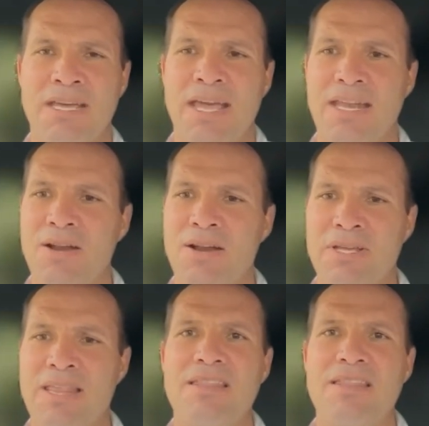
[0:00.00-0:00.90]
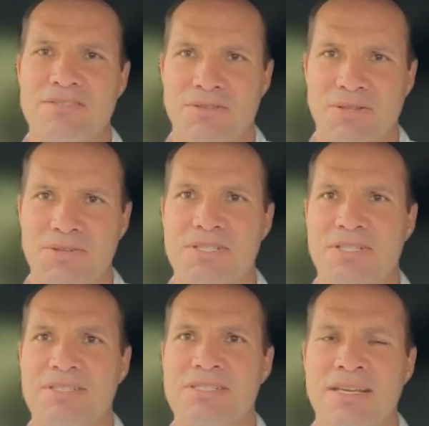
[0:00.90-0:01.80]
and not only that, the
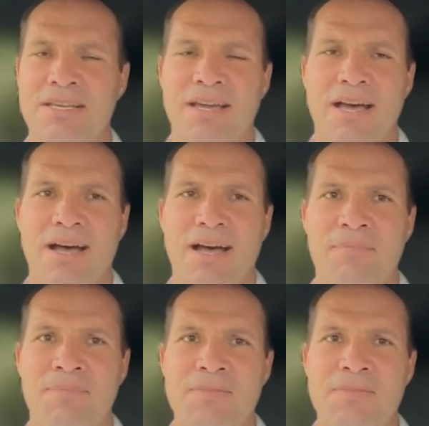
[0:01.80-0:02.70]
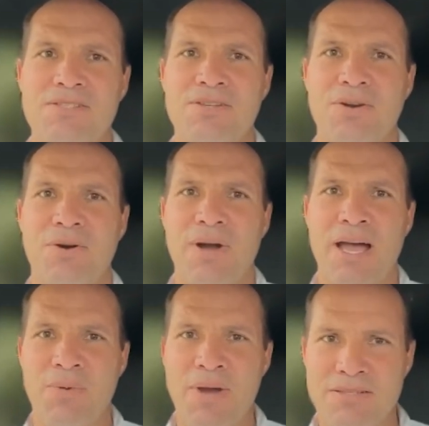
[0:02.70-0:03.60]
solutions. So
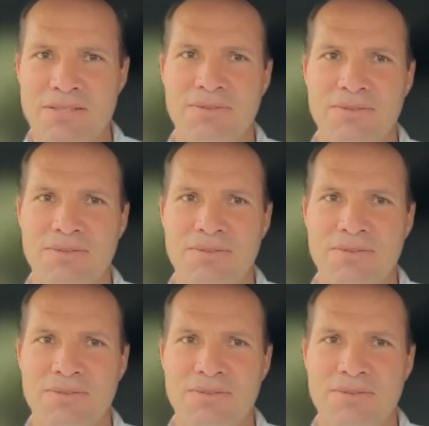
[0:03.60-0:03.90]
I went to